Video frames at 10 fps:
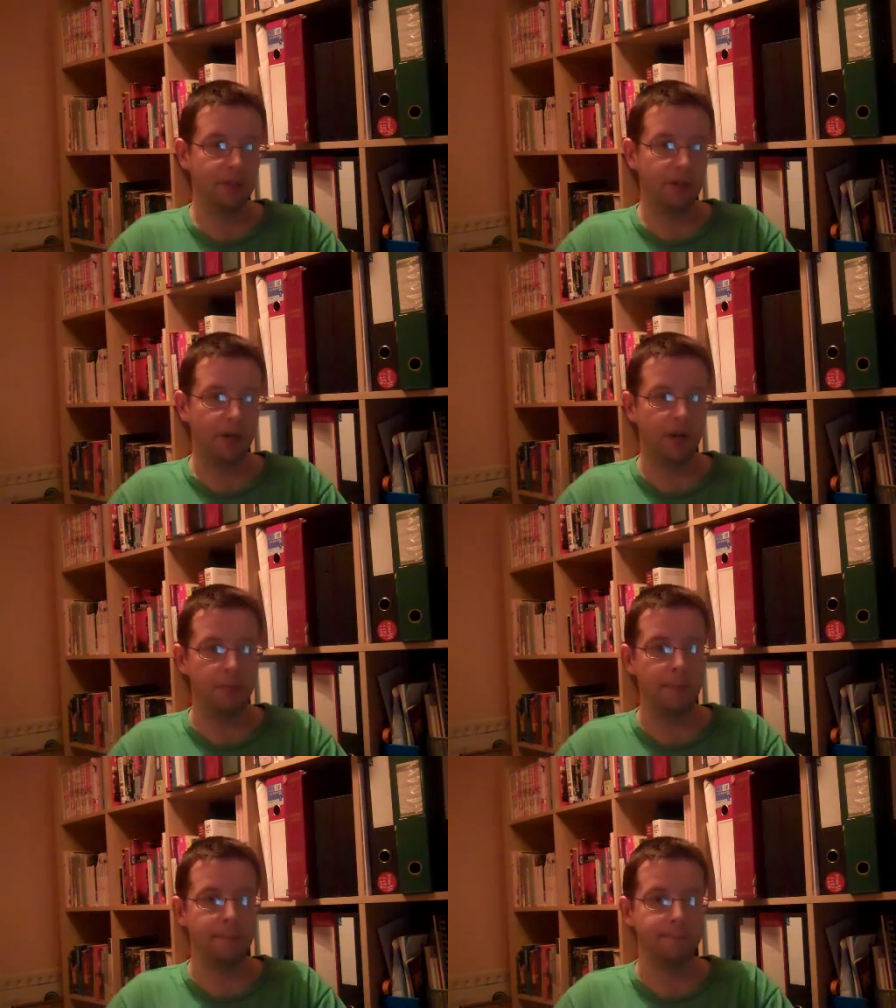
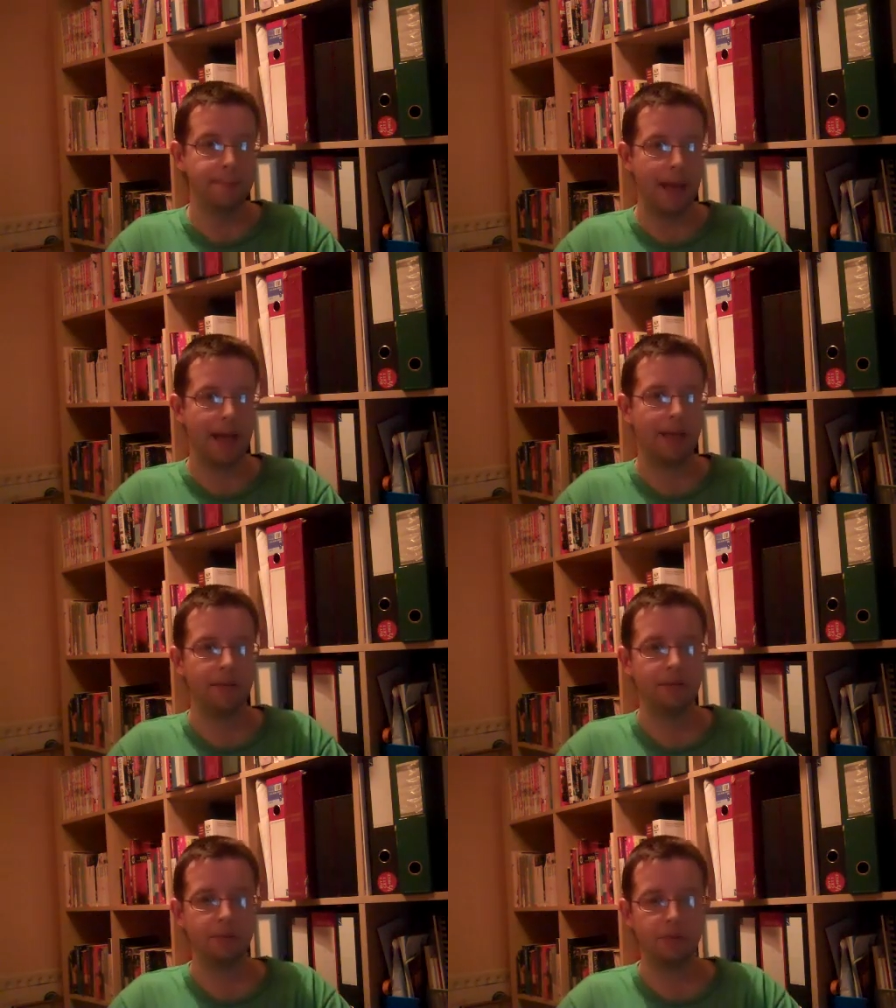
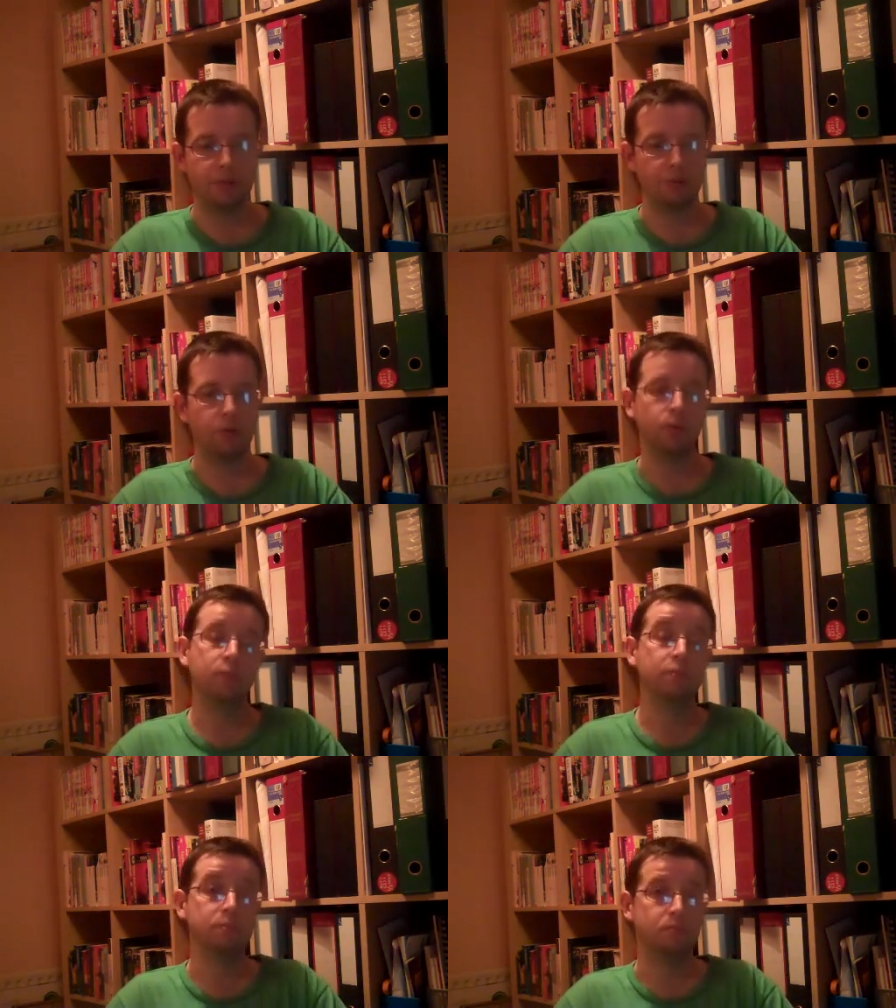and through
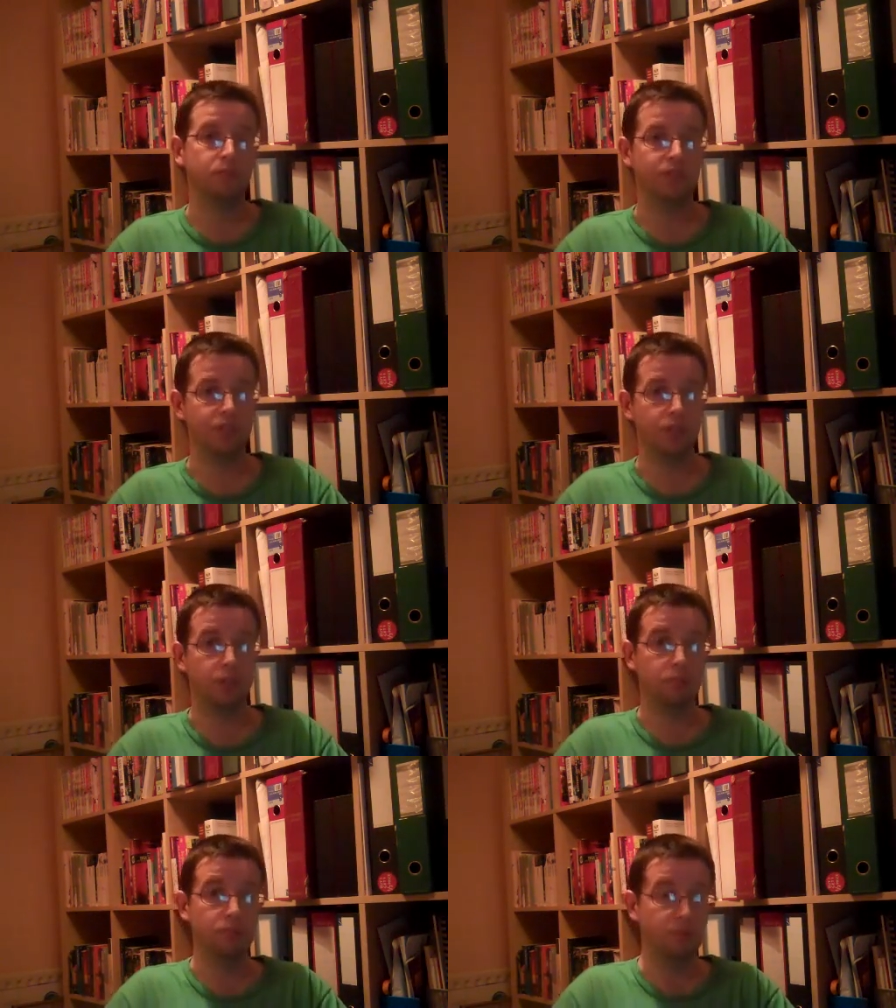
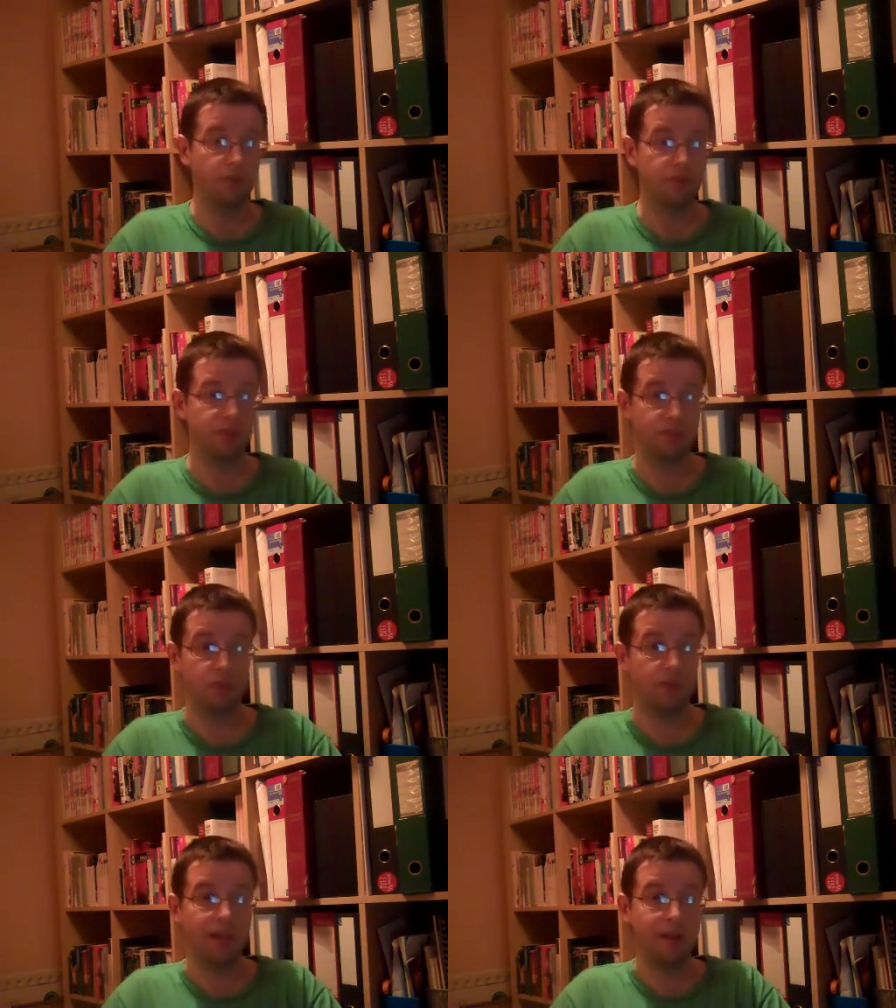
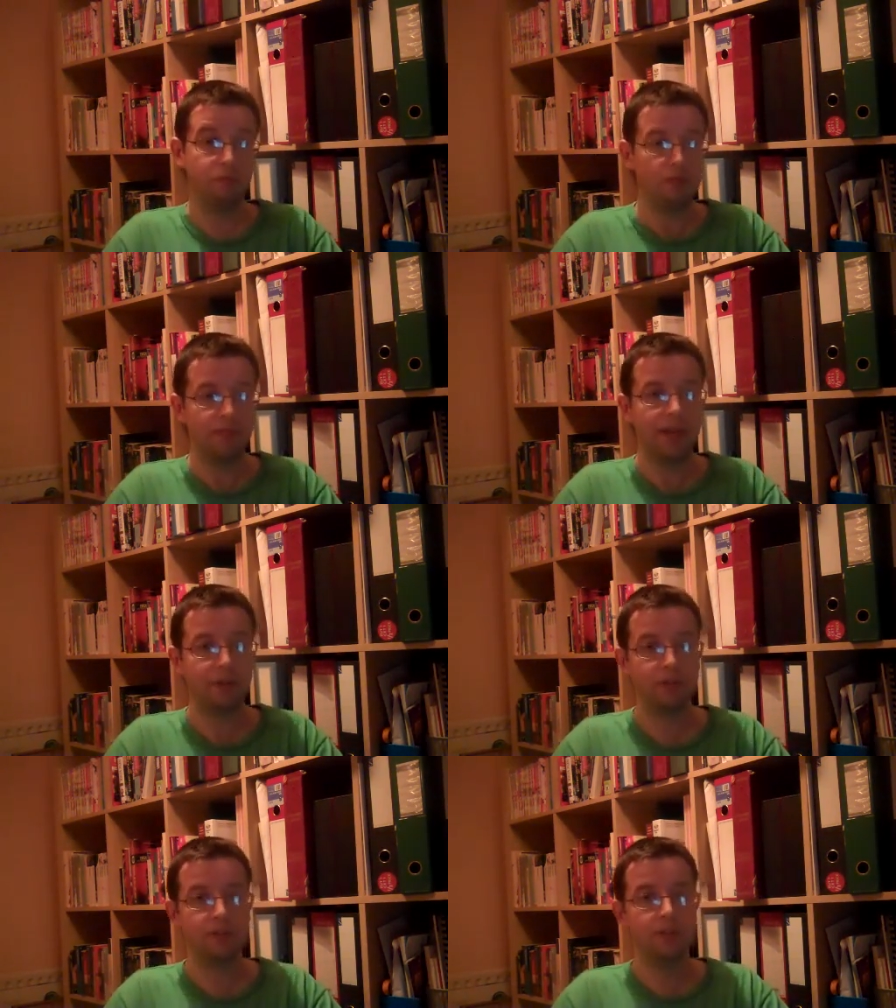C#.NET
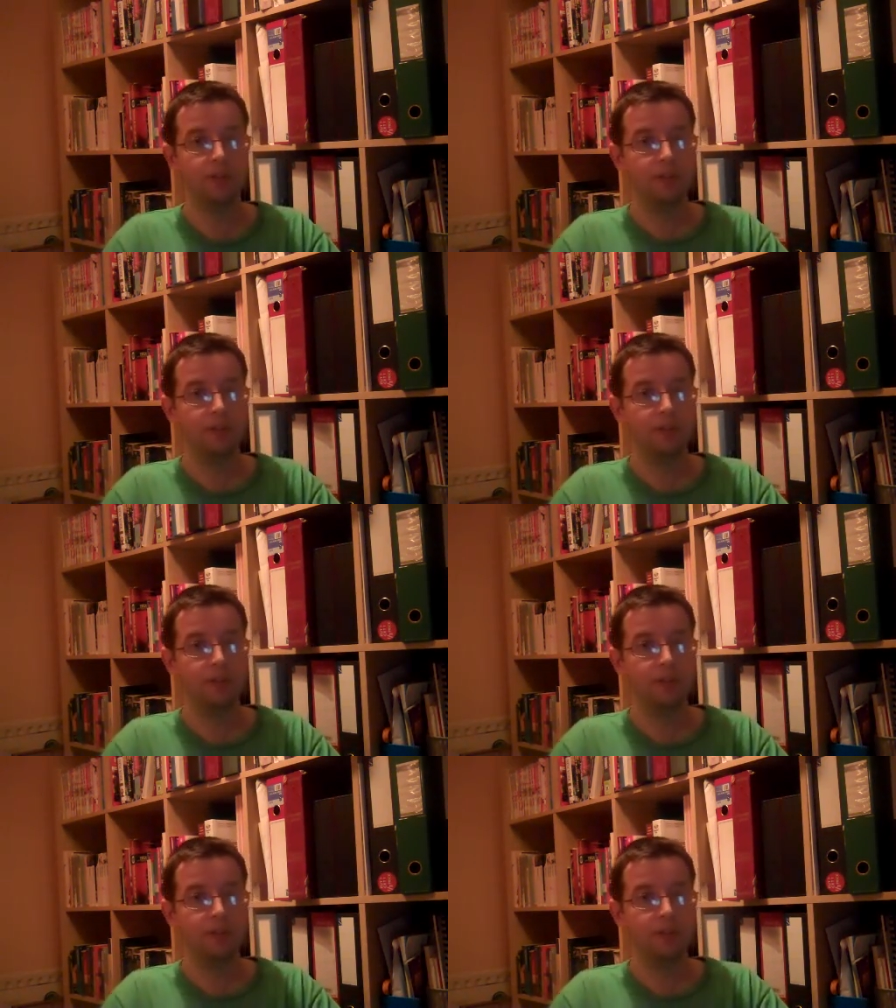reflection,